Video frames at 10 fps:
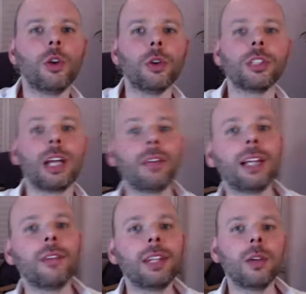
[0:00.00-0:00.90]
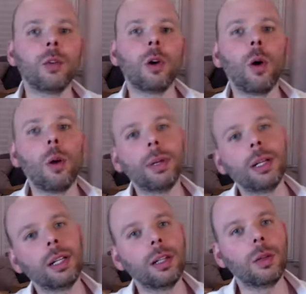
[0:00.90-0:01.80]
Because I haven't had a video go up in a
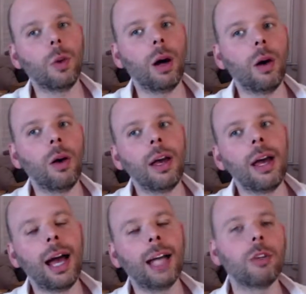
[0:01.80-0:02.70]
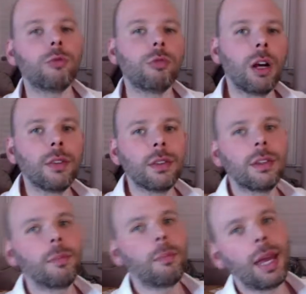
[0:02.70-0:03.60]
little while, and rather
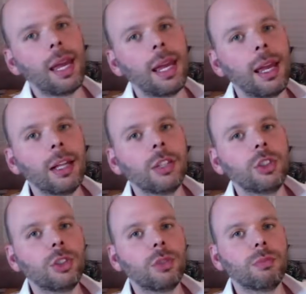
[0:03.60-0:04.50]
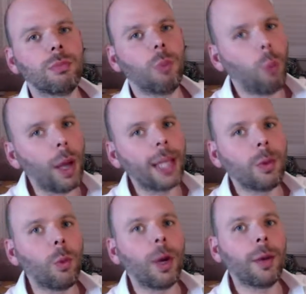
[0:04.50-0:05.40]
than me just wait
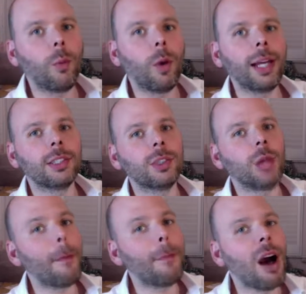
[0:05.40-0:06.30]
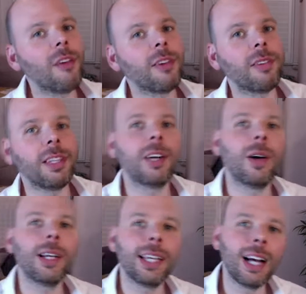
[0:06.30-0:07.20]
and wait and wait until that perfect video
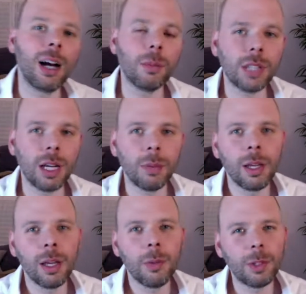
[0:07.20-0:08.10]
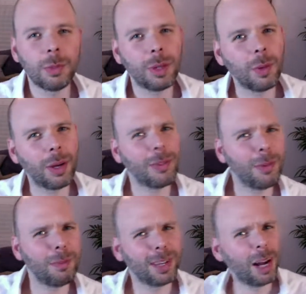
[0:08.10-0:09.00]
idea comes up, which by the way I've
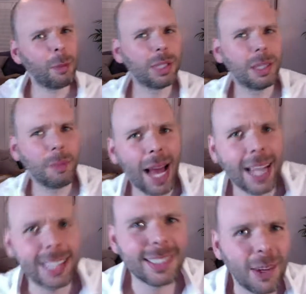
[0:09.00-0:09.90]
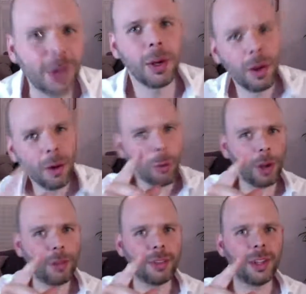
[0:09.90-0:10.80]
got a couple in the bag, so
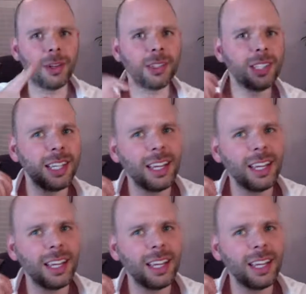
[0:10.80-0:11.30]
wait for those.